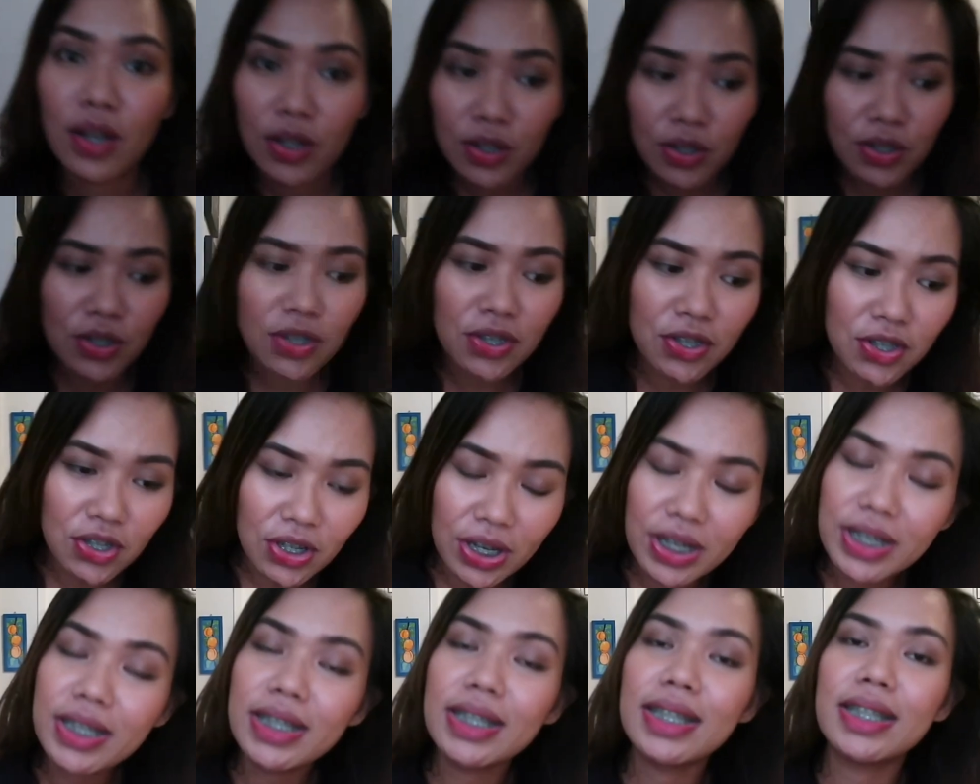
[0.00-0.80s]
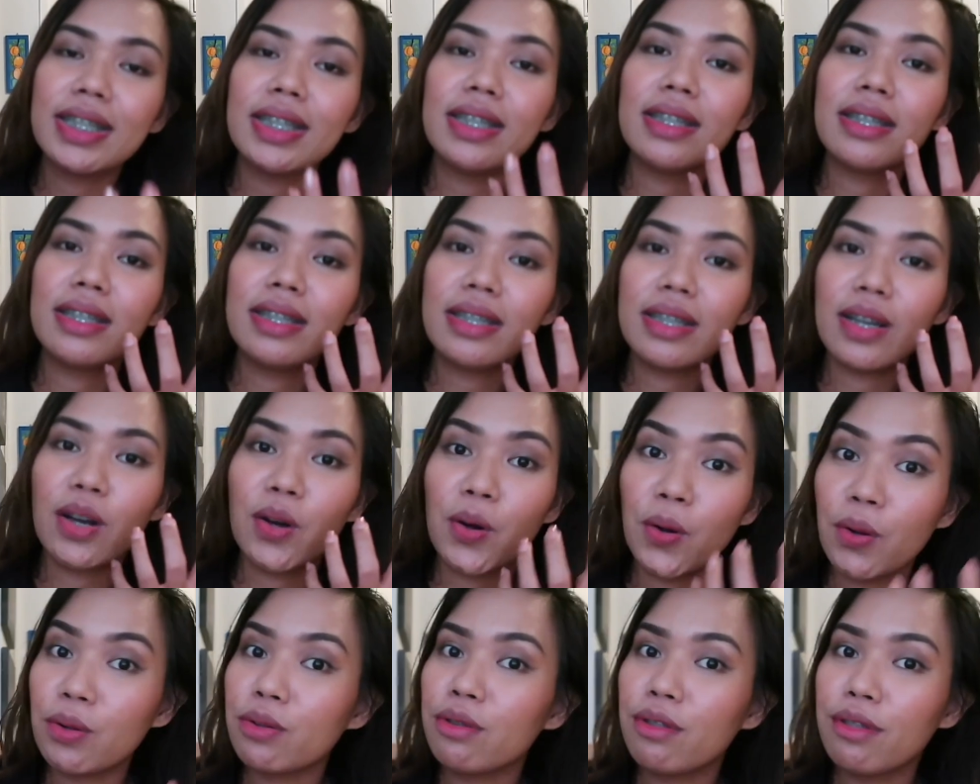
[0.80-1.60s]
Not just
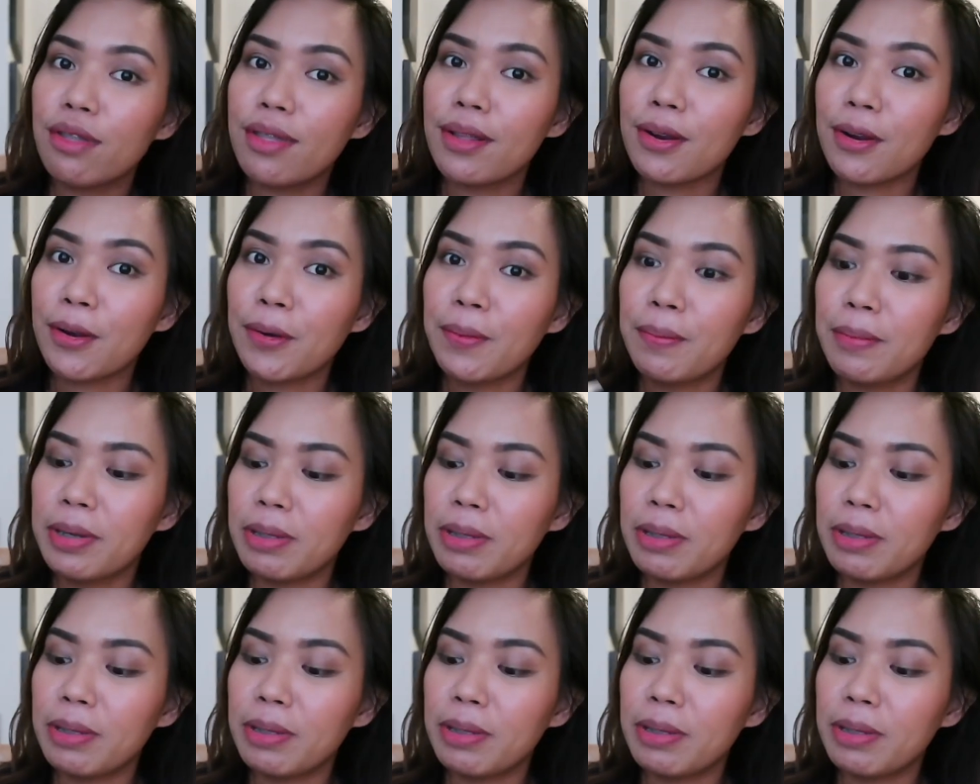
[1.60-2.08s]
sa cold throw,